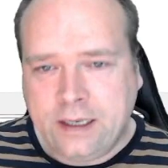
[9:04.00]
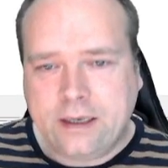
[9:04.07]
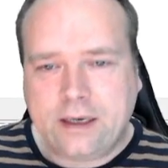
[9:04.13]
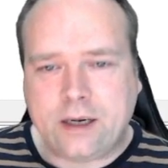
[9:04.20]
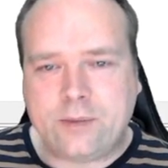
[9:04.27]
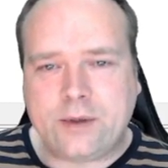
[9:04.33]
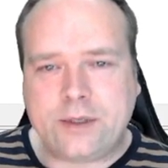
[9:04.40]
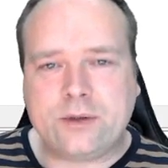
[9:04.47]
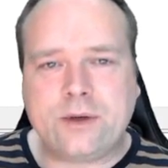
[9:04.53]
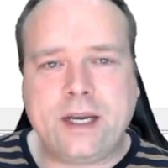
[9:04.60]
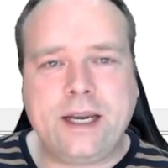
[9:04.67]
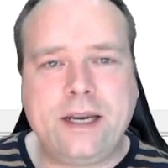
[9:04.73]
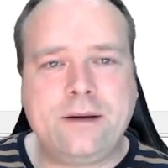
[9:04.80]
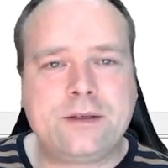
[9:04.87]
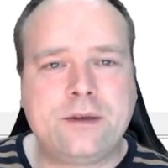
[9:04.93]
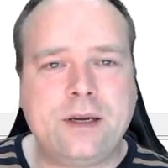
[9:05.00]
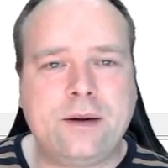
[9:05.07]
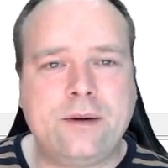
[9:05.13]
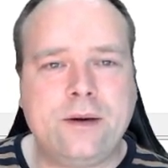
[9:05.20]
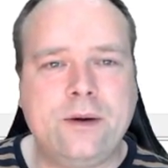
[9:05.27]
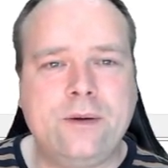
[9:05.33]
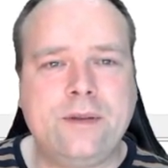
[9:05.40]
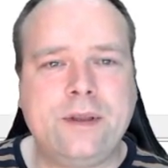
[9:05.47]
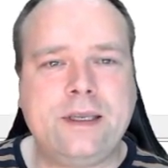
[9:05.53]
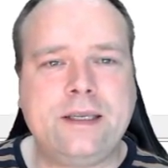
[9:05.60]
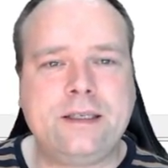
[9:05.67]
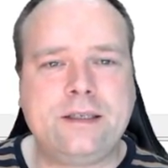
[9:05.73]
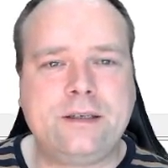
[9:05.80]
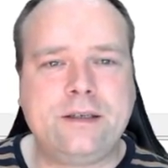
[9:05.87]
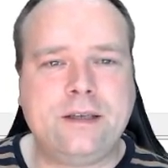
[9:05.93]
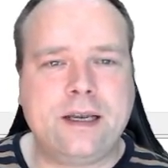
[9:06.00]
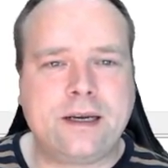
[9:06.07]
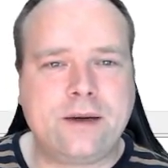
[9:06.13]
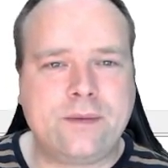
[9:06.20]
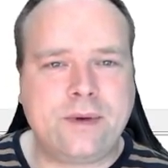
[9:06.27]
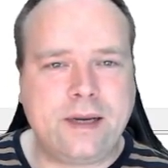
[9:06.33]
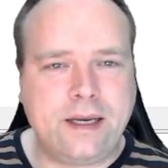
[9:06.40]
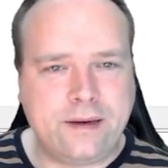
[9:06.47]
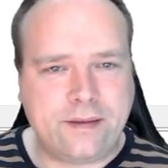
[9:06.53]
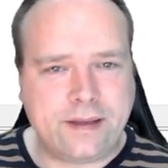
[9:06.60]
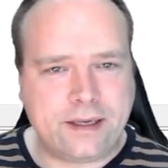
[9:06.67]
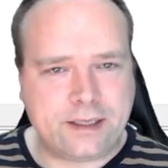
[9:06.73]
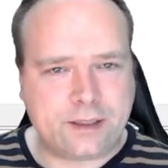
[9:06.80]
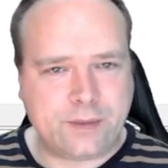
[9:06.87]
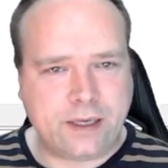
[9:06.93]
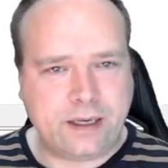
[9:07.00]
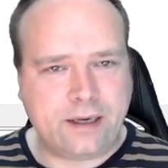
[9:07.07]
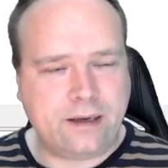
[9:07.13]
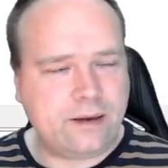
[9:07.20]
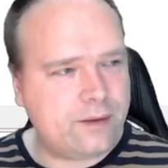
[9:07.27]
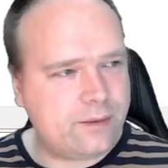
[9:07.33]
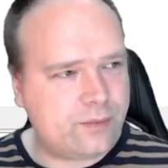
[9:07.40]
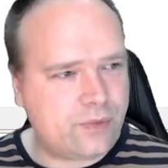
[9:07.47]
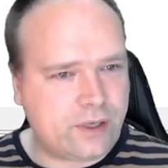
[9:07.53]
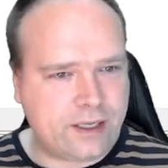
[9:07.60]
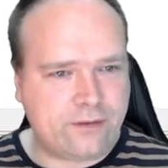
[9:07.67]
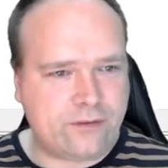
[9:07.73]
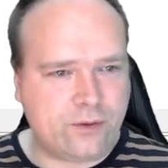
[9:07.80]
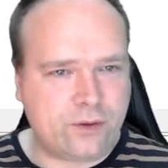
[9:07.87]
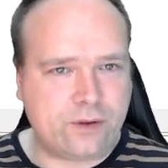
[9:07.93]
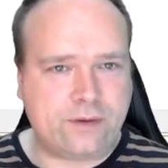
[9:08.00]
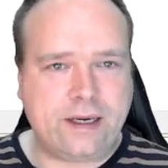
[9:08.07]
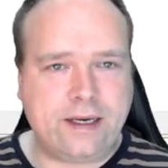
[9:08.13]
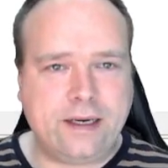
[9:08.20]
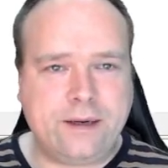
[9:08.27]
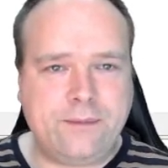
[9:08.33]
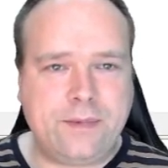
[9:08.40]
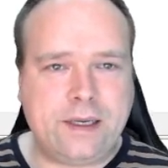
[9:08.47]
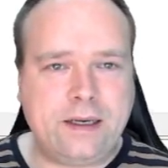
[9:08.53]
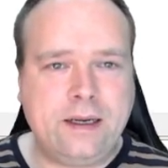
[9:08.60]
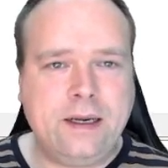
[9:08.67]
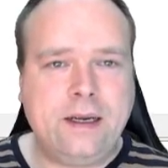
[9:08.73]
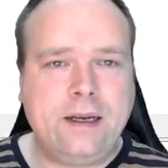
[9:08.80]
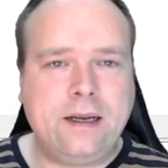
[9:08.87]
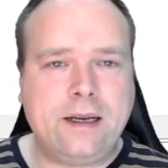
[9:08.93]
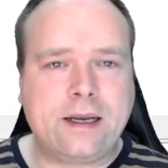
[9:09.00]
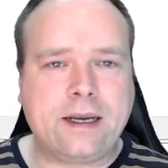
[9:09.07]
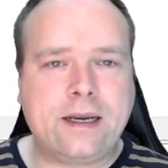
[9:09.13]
I'll press OK. So now I know that this icon right here, that is my project folder right here. And I can